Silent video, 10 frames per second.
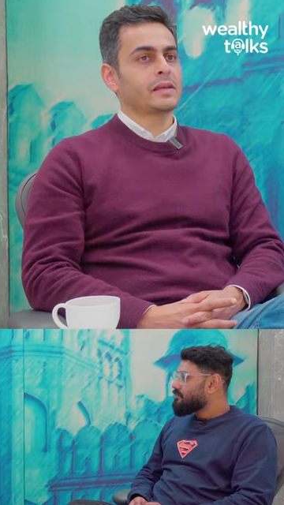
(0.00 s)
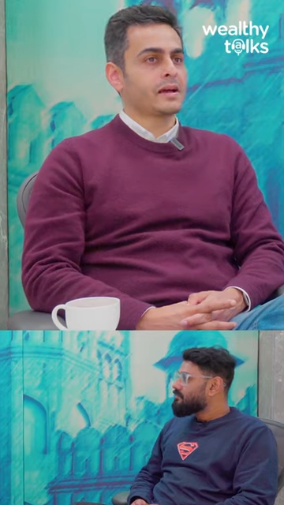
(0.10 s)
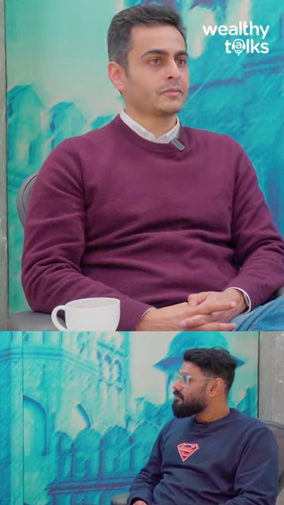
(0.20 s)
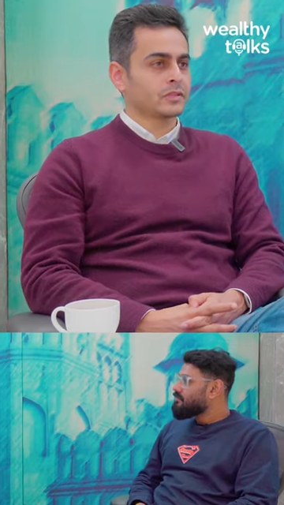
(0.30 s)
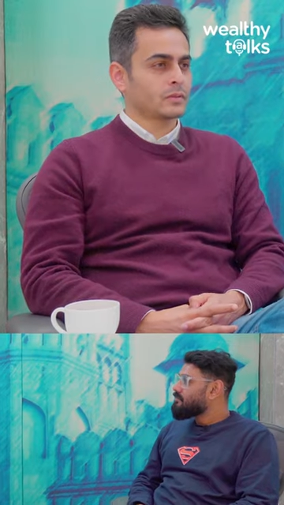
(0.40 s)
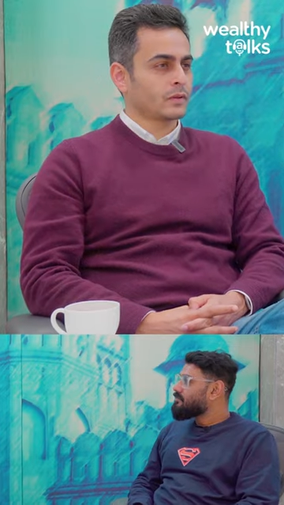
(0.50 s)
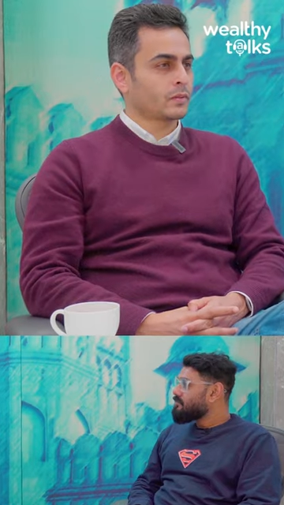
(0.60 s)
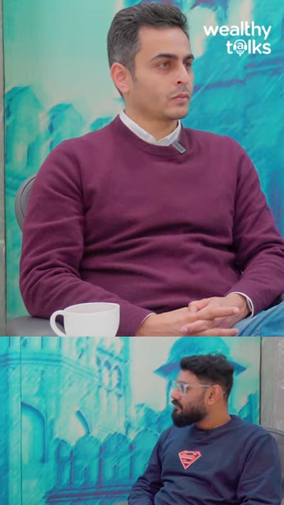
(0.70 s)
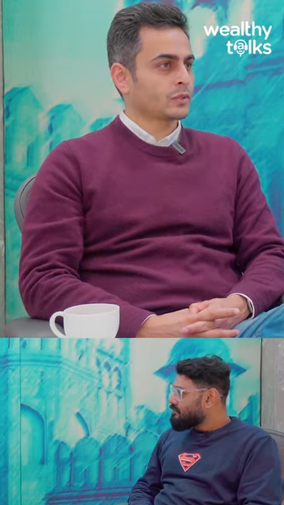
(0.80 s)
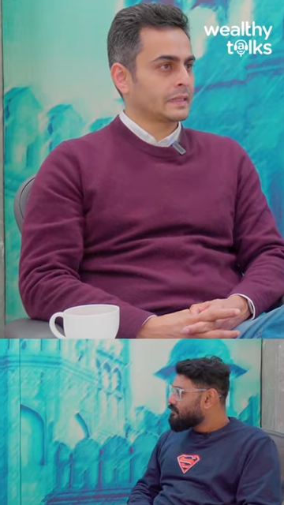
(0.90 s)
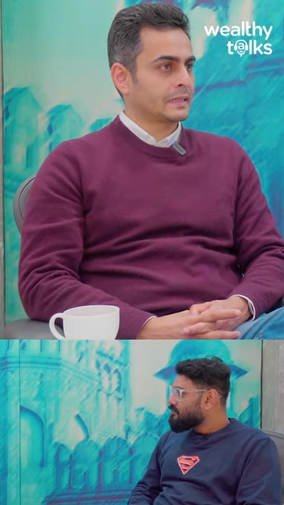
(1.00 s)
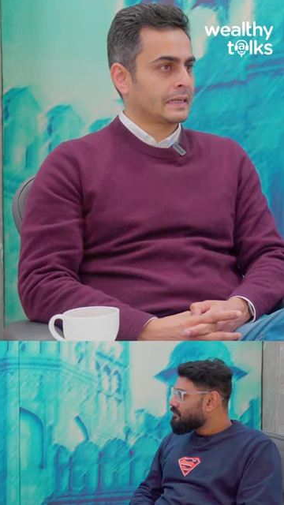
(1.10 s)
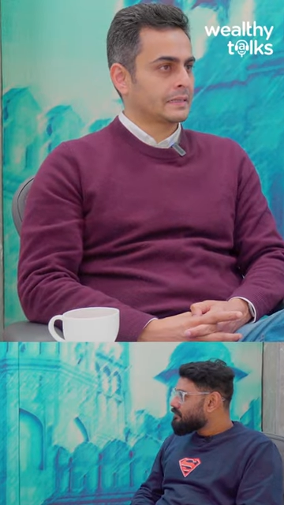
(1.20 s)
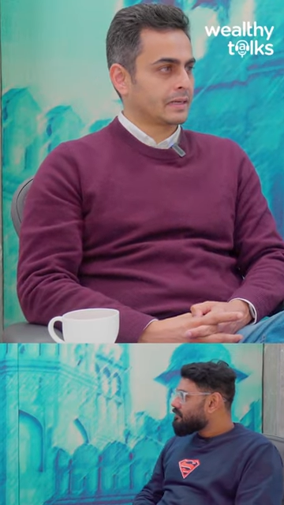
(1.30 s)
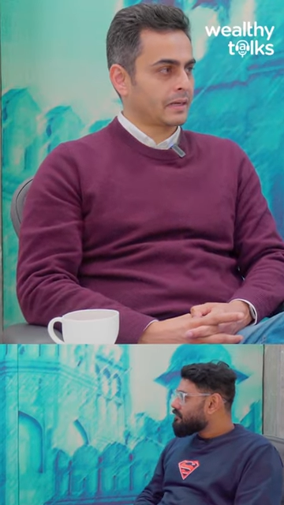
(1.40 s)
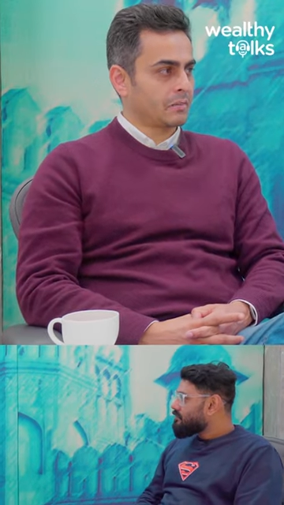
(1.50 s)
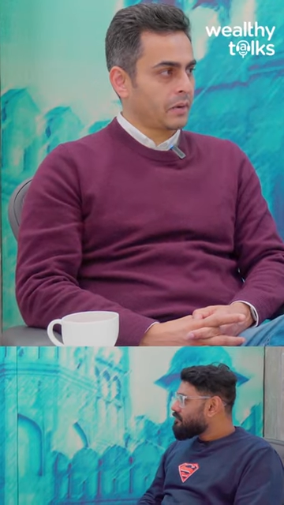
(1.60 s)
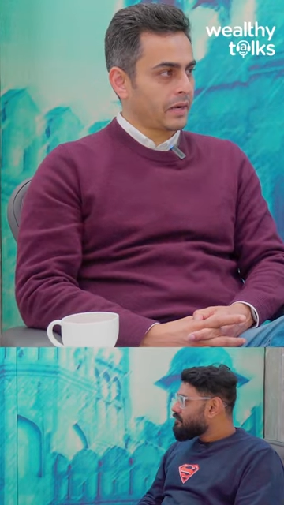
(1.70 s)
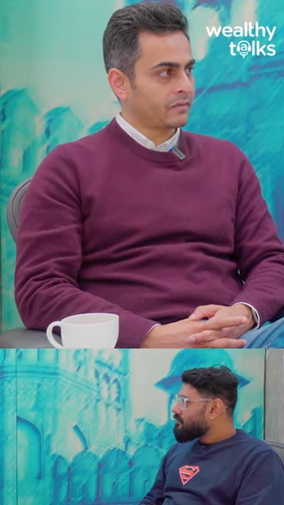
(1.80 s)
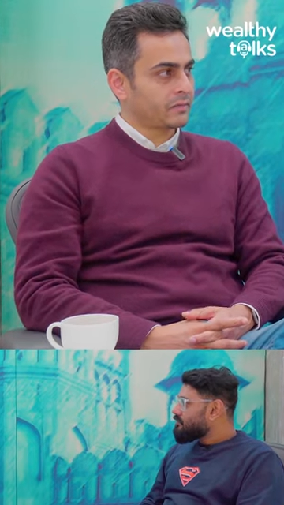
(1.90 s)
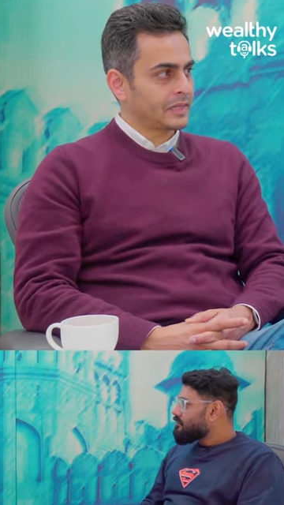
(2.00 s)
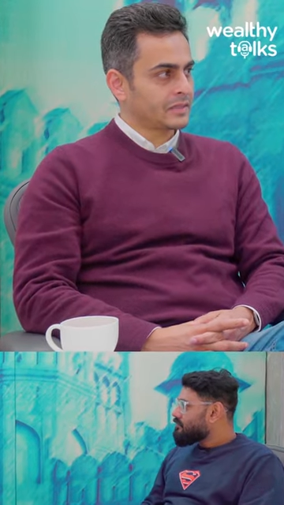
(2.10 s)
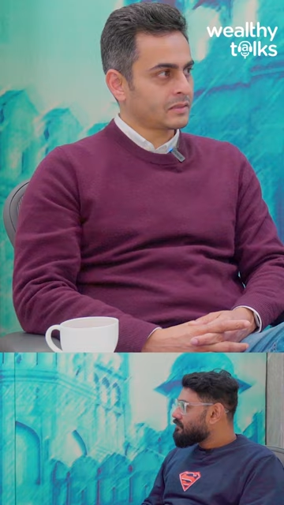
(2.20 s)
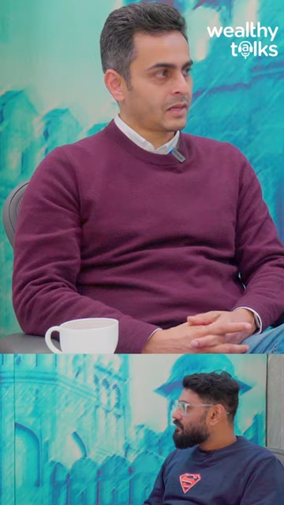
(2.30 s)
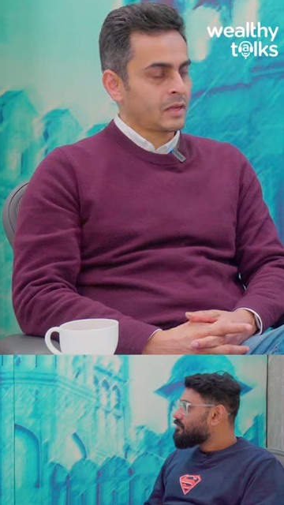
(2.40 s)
IIMs, it's one of the most intense and competitive places.